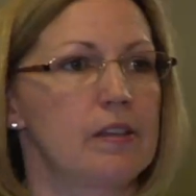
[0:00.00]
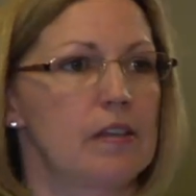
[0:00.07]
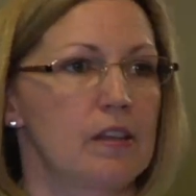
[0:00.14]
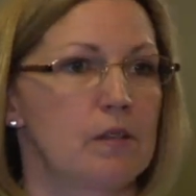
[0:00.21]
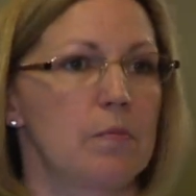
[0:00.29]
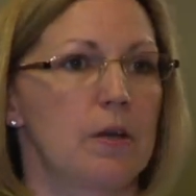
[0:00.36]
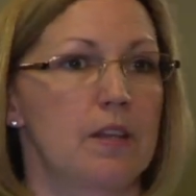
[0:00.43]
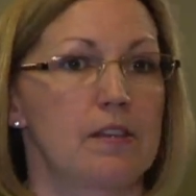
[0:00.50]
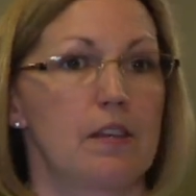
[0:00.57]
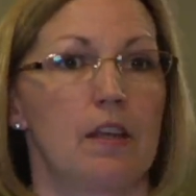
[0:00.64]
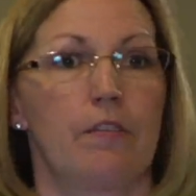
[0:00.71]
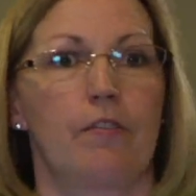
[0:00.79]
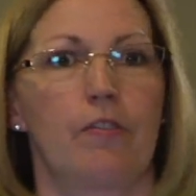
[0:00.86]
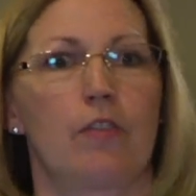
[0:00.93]
6 months
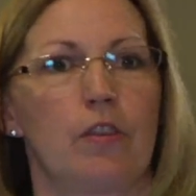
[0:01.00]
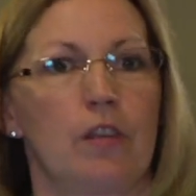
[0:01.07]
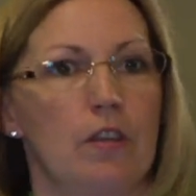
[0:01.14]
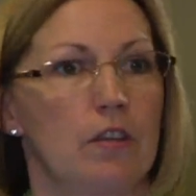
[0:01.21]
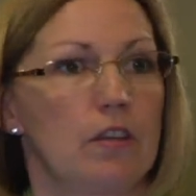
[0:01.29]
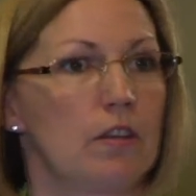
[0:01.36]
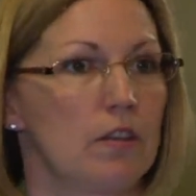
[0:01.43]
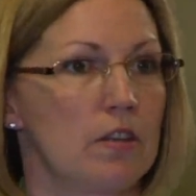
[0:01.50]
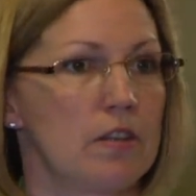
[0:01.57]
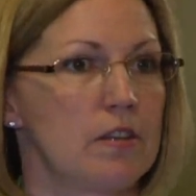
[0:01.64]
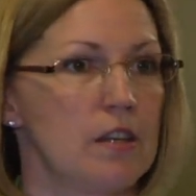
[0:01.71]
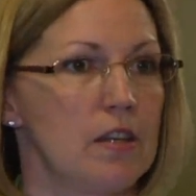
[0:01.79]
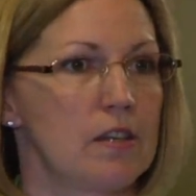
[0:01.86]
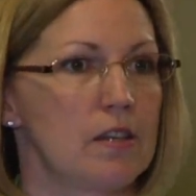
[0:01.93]
if the
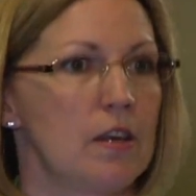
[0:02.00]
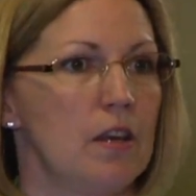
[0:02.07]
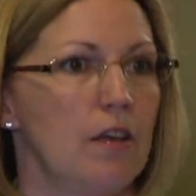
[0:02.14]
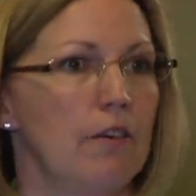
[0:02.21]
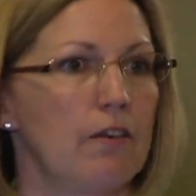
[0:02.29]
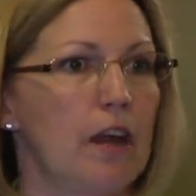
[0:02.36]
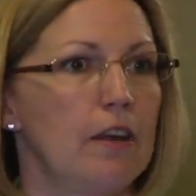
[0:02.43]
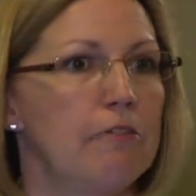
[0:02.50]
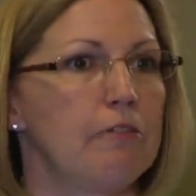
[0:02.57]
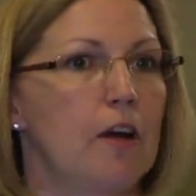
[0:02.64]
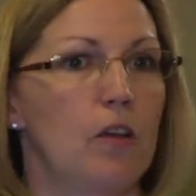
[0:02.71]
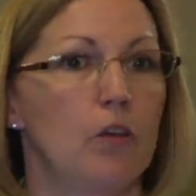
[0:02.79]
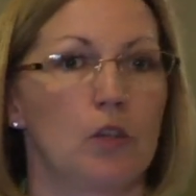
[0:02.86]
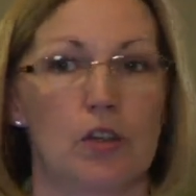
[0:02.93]
disease kind of
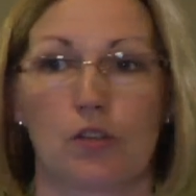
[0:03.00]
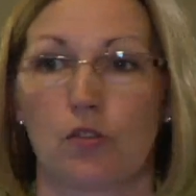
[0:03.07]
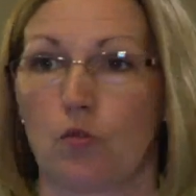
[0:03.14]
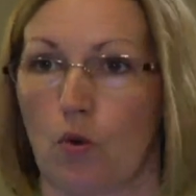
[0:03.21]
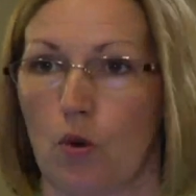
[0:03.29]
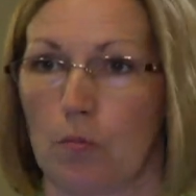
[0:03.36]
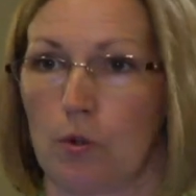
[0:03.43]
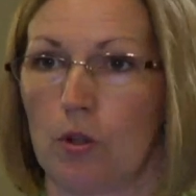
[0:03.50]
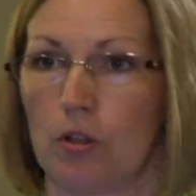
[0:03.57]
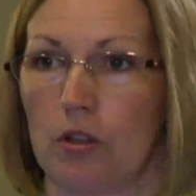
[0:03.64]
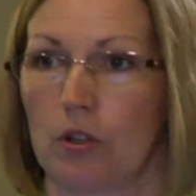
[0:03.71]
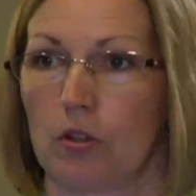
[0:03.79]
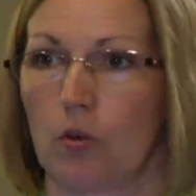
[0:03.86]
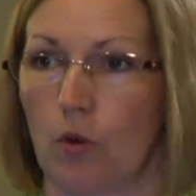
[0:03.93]
followed its normal
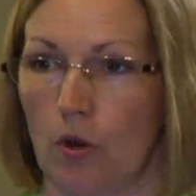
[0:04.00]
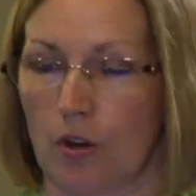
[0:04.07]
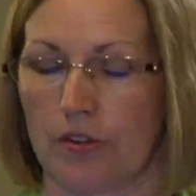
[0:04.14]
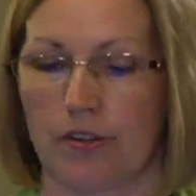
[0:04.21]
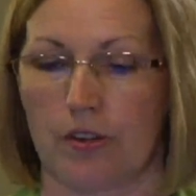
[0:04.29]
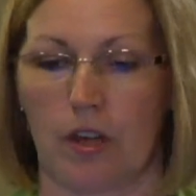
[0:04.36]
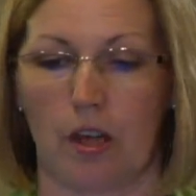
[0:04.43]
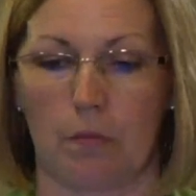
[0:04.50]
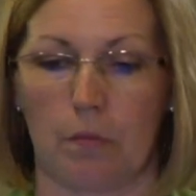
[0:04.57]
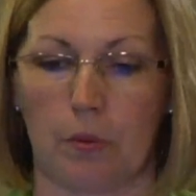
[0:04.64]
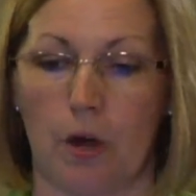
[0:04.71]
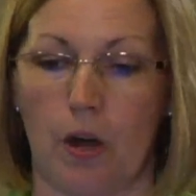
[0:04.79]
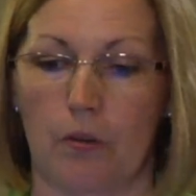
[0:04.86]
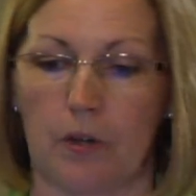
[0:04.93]
course and
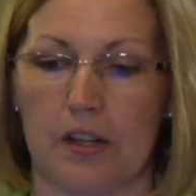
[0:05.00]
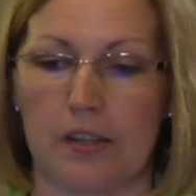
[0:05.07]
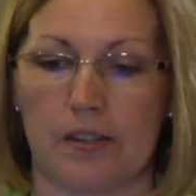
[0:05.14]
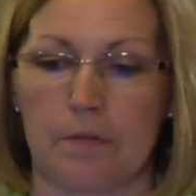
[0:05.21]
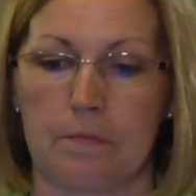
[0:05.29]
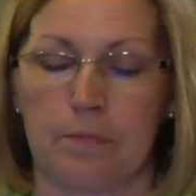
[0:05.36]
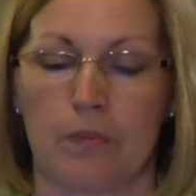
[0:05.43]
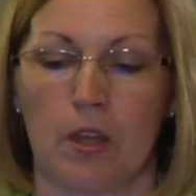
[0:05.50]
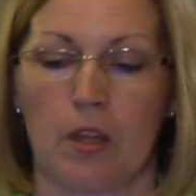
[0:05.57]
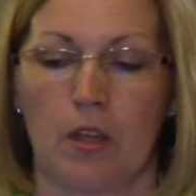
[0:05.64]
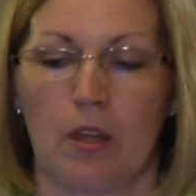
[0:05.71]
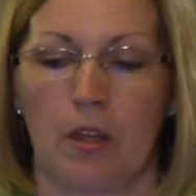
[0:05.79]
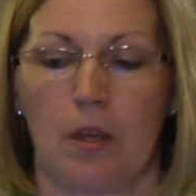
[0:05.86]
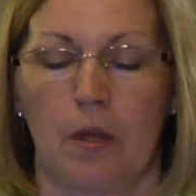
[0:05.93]
progress.
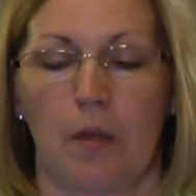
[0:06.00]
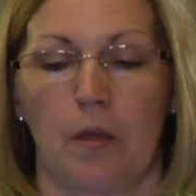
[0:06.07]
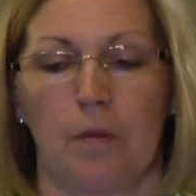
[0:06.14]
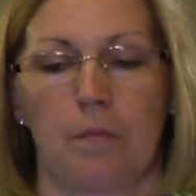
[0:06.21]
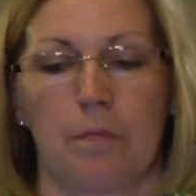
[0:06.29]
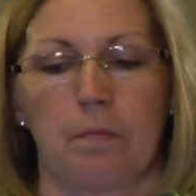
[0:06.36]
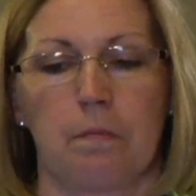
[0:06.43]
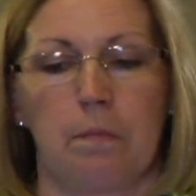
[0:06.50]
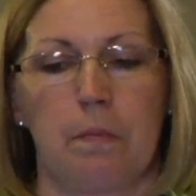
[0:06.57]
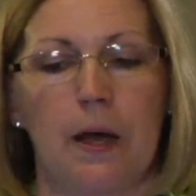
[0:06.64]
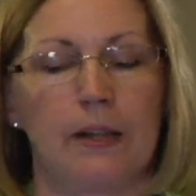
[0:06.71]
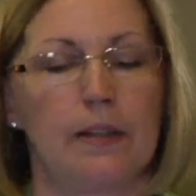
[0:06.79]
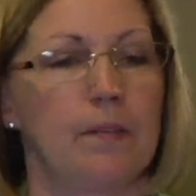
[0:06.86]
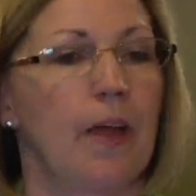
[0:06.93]

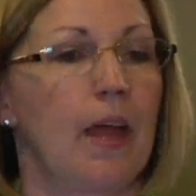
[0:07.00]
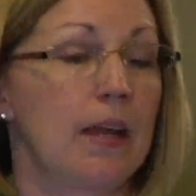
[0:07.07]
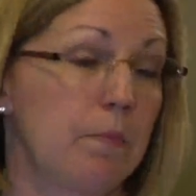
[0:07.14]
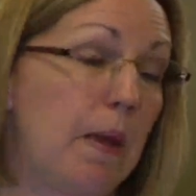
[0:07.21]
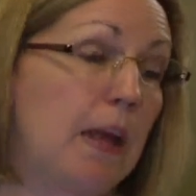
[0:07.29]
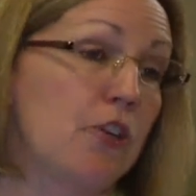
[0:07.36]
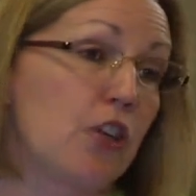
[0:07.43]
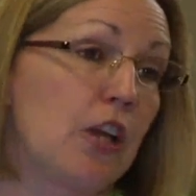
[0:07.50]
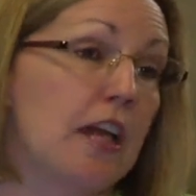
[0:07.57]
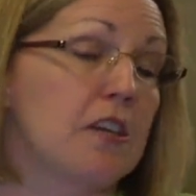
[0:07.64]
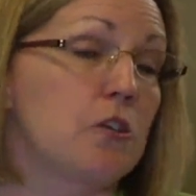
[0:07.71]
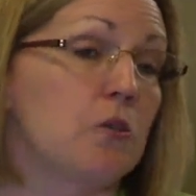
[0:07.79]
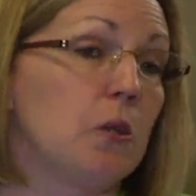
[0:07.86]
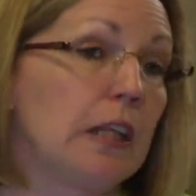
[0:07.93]
And the patient
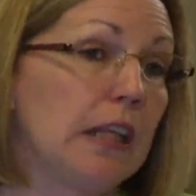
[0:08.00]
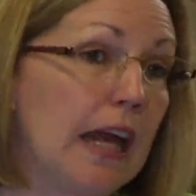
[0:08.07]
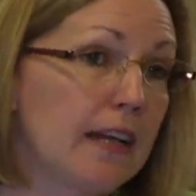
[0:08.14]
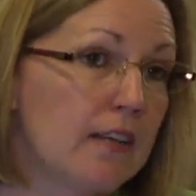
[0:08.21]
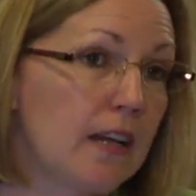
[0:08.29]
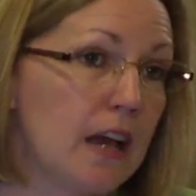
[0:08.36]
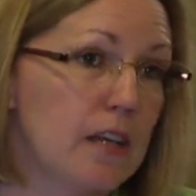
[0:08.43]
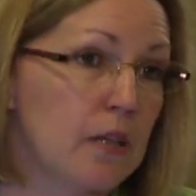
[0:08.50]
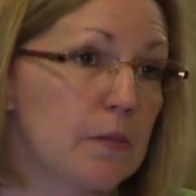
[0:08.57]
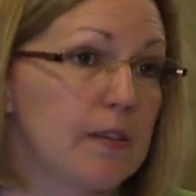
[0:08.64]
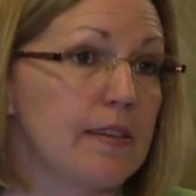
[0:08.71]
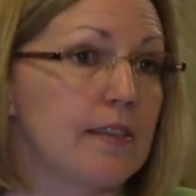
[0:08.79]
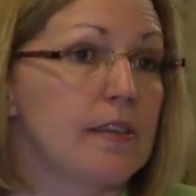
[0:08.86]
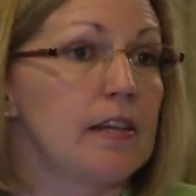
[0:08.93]
has to elect
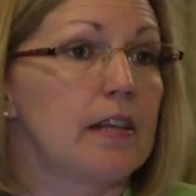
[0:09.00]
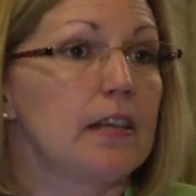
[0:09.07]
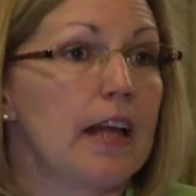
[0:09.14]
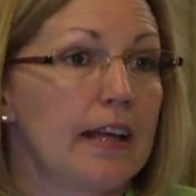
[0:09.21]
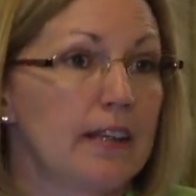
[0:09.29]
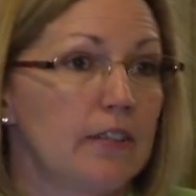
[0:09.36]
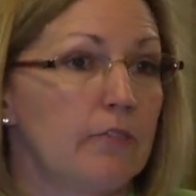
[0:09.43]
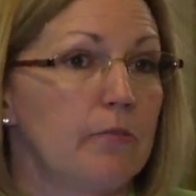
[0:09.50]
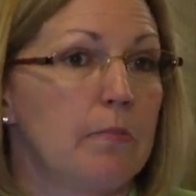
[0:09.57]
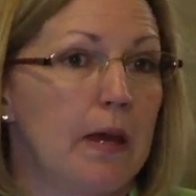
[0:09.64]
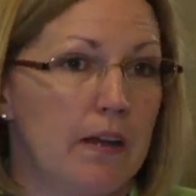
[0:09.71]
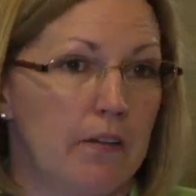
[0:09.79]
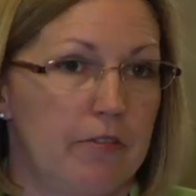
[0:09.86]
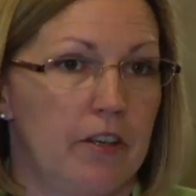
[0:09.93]
hospice. It's an elective
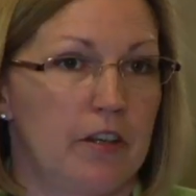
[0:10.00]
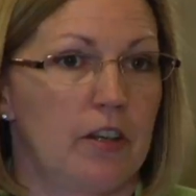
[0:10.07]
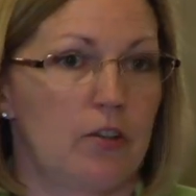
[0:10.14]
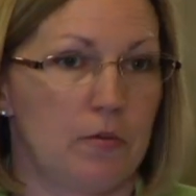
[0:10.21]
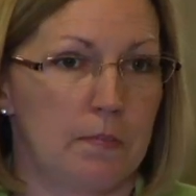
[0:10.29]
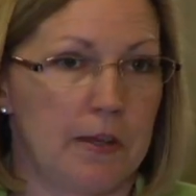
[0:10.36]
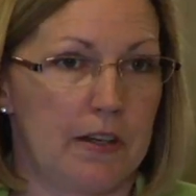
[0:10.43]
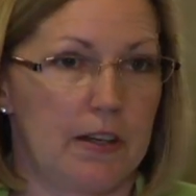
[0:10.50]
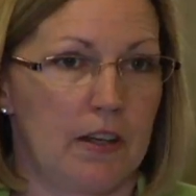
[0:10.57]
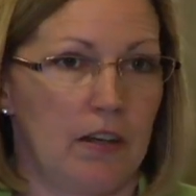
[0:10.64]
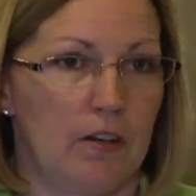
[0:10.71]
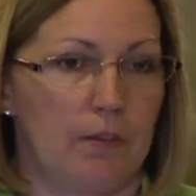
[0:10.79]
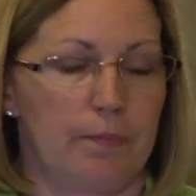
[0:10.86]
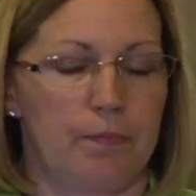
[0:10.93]
benefit under
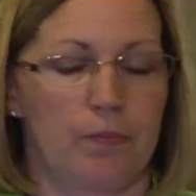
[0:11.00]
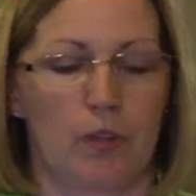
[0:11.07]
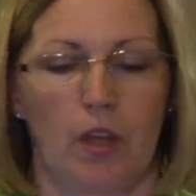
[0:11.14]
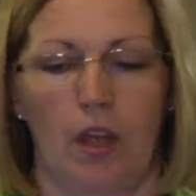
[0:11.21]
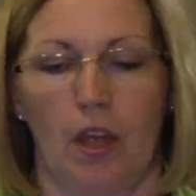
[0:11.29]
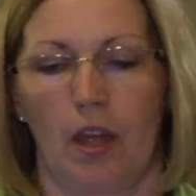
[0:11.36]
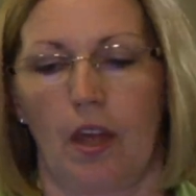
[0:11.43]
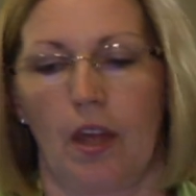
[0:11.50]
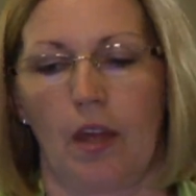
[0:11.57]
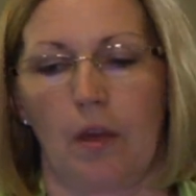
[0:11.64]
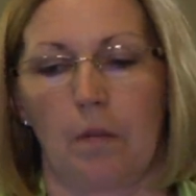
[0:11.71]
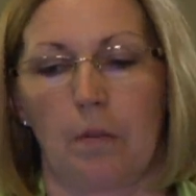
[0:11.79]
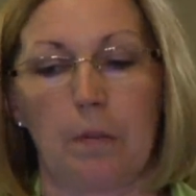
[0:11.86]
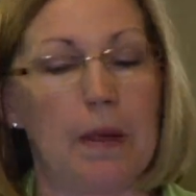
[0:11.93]
Medicare.
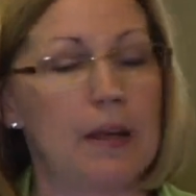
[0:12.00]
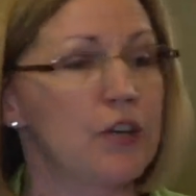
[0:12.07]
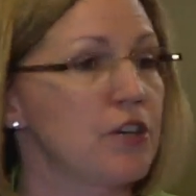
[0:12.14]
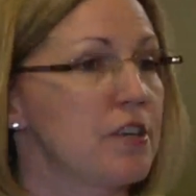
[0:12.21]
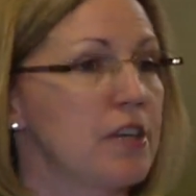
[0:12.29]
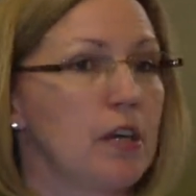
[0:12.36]
But patients